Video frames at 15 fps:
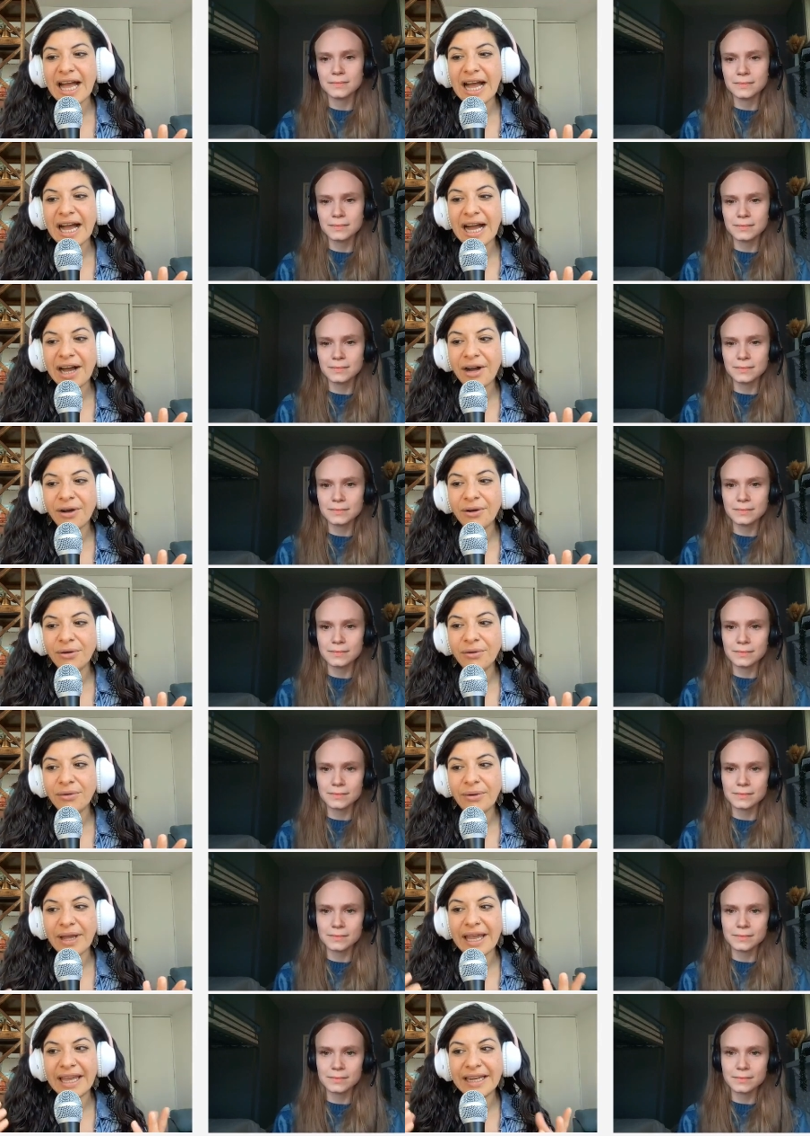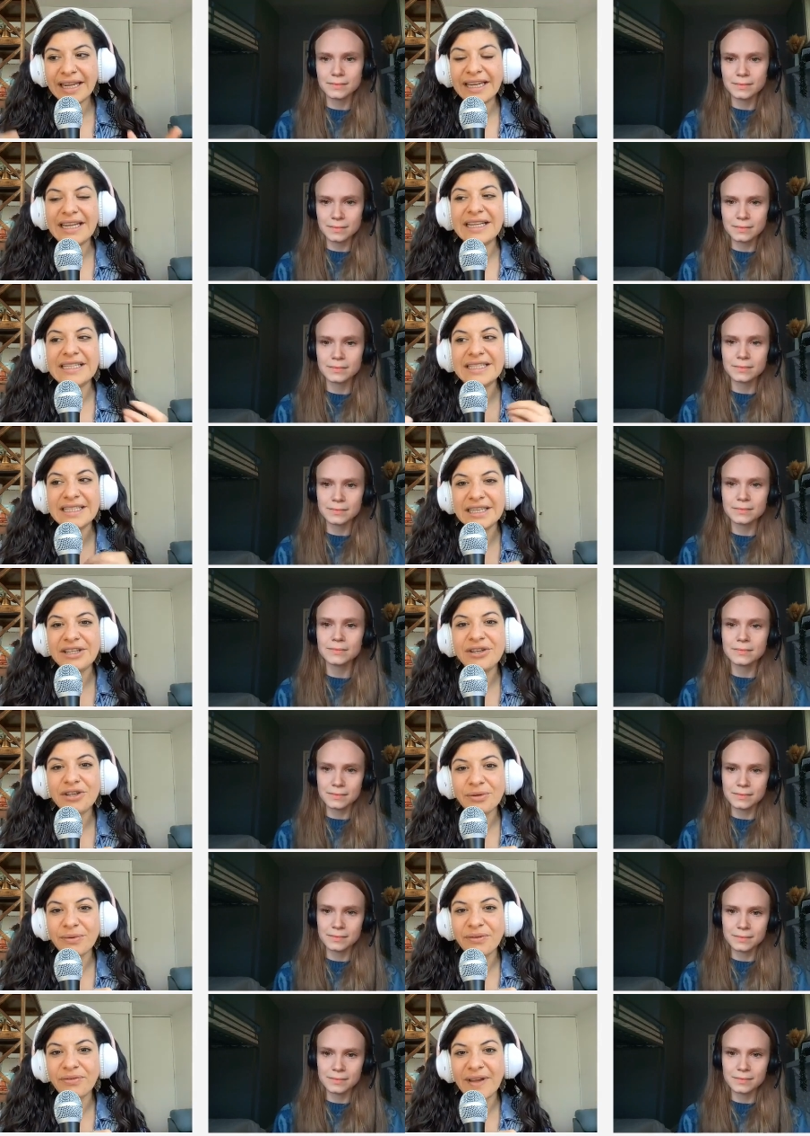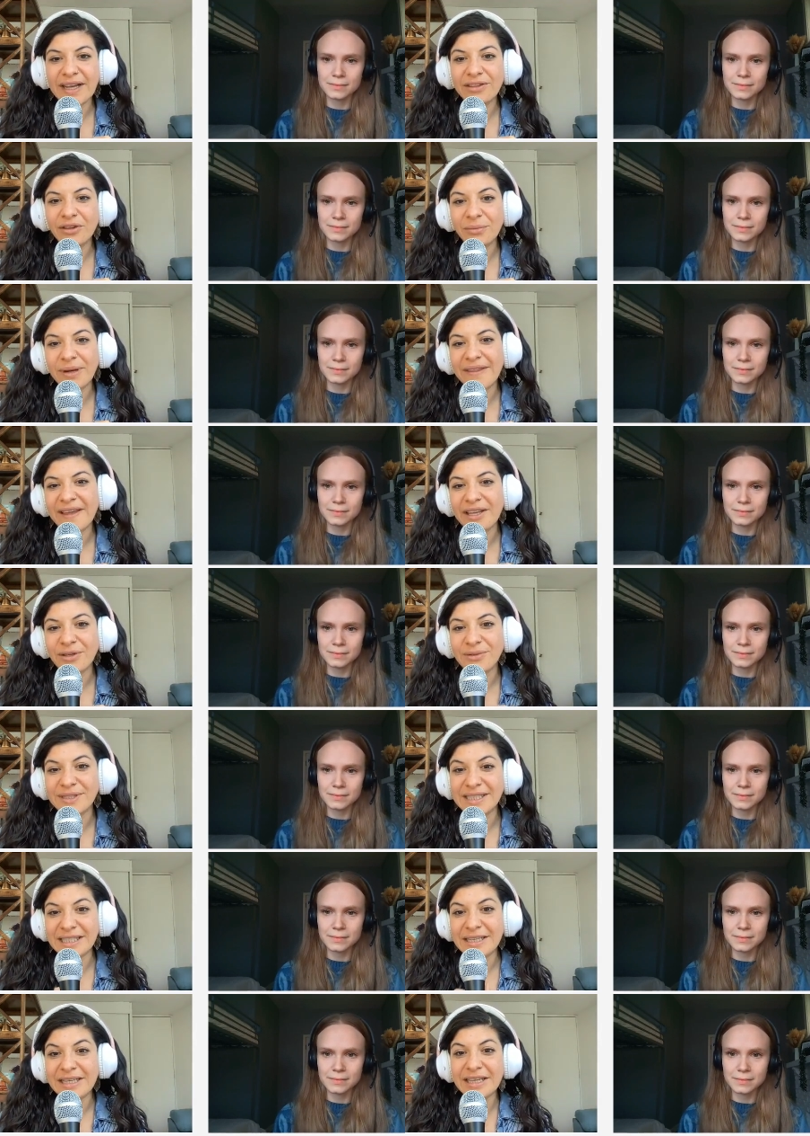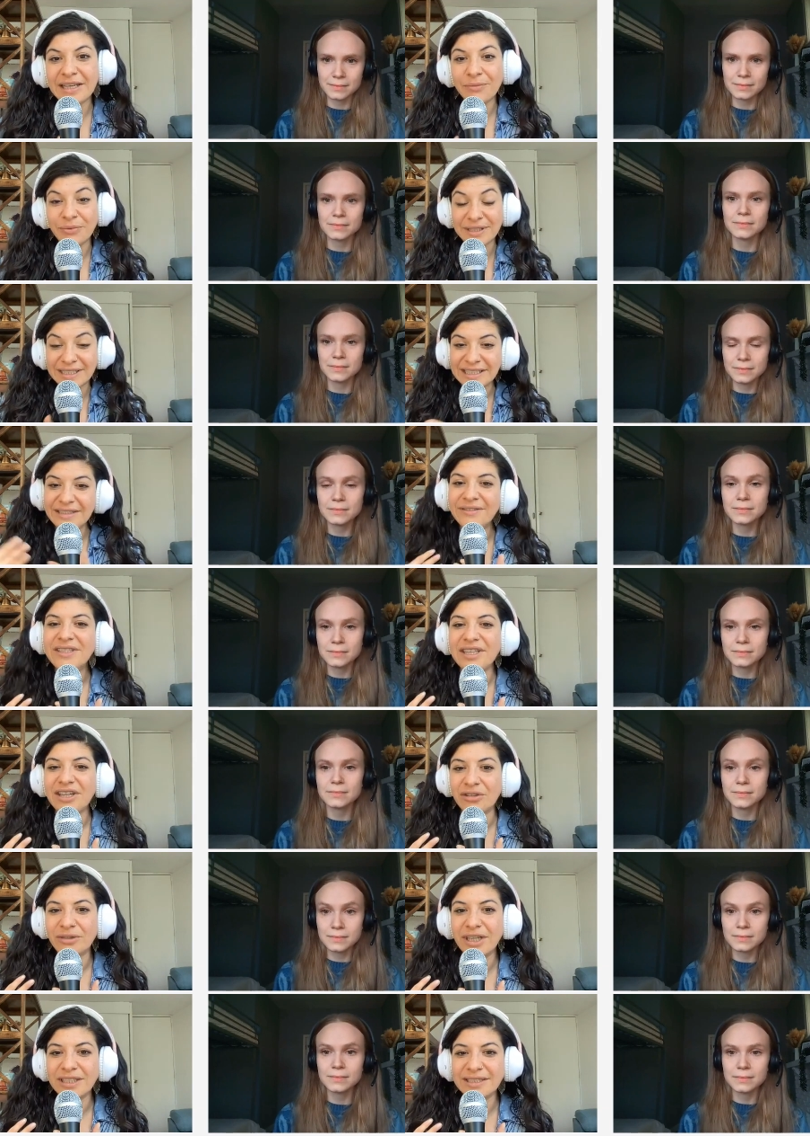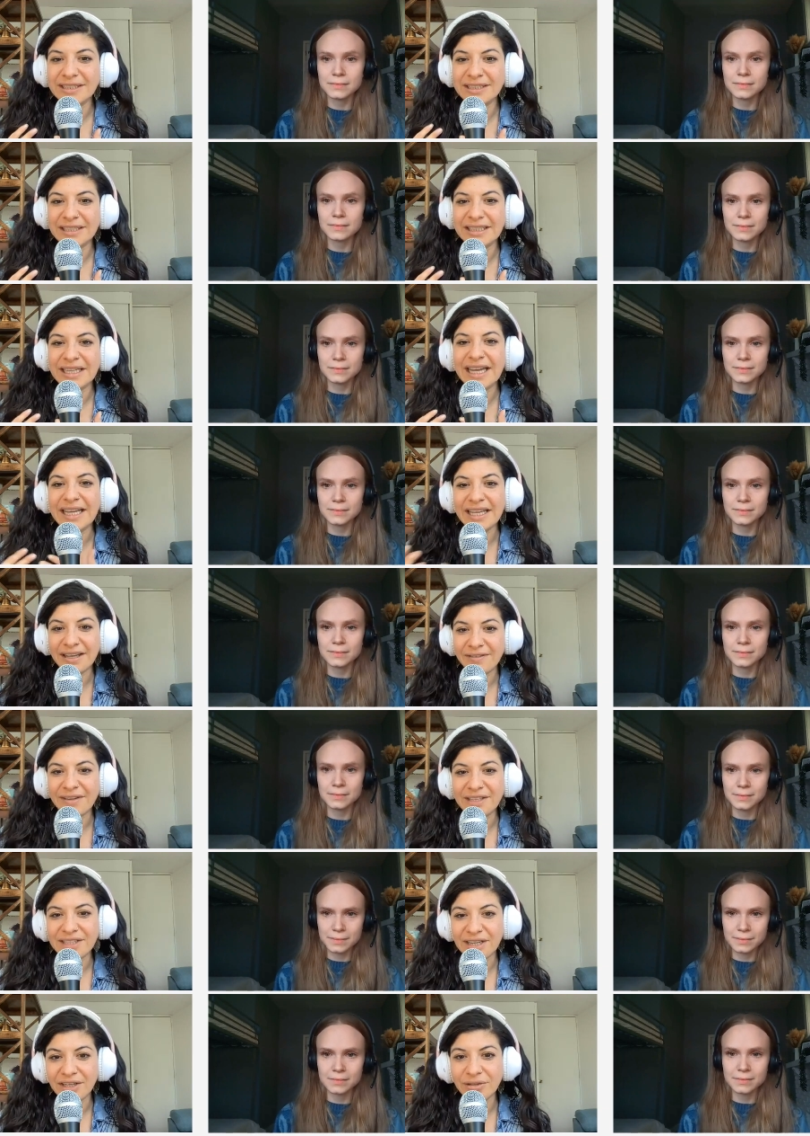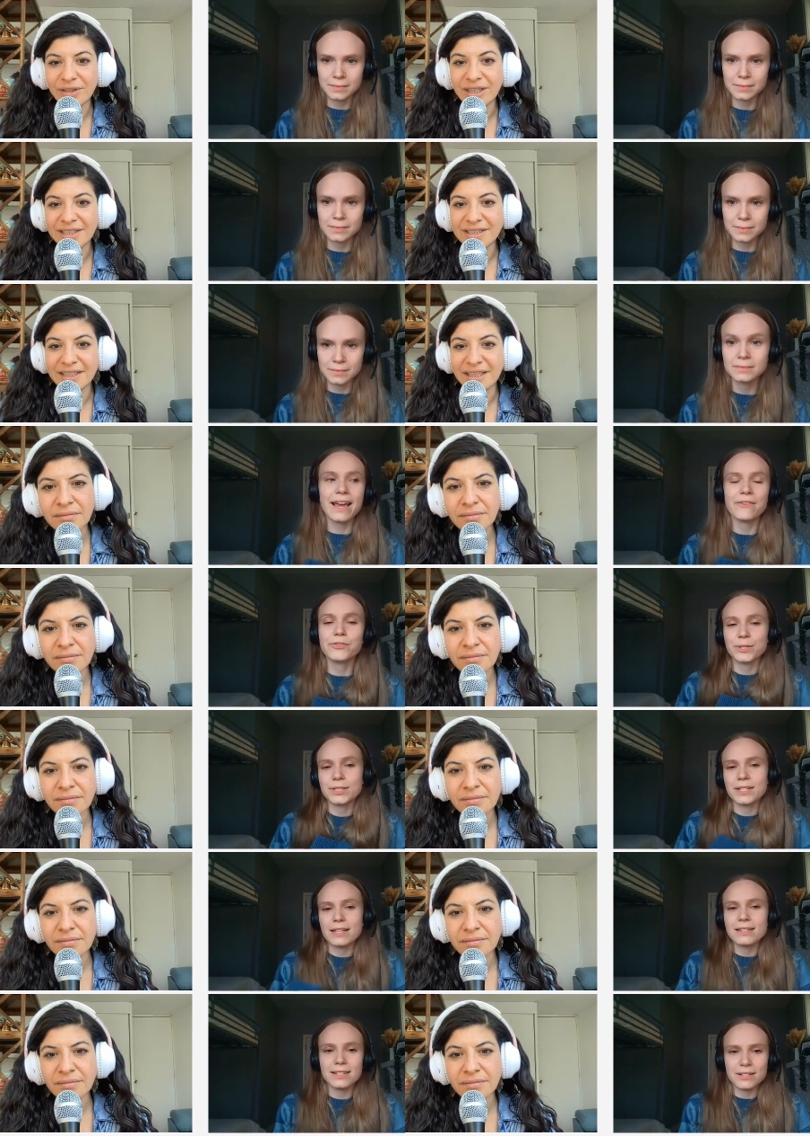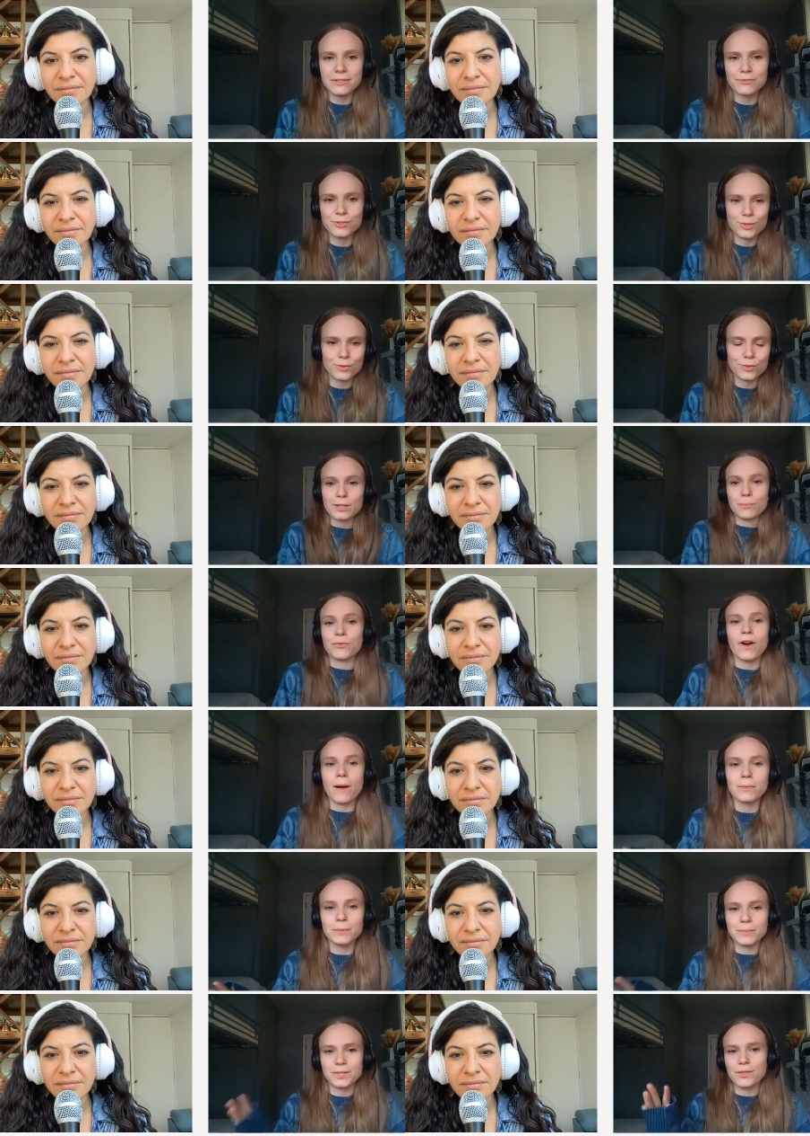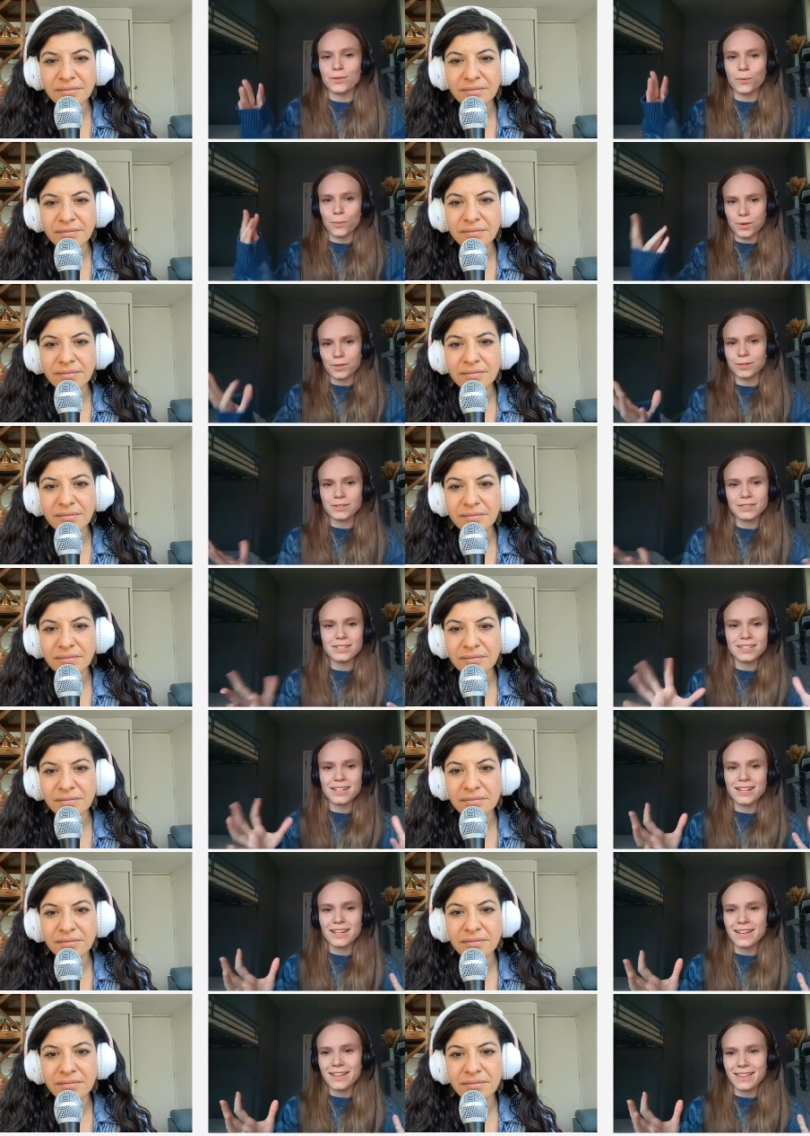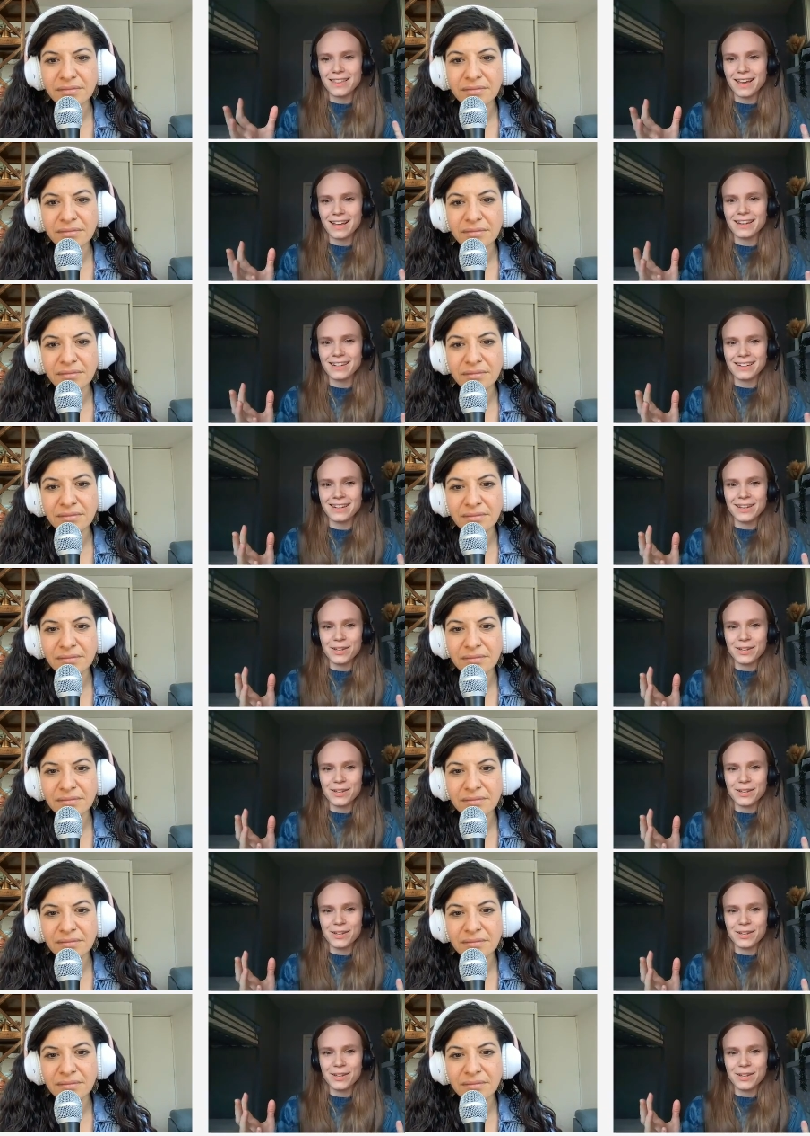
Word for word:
Speaker 1: how it can continue to affect the way that you see receiving generosity and giving
Speaker 2: generosity. If you're sensitive to the problems in the world, then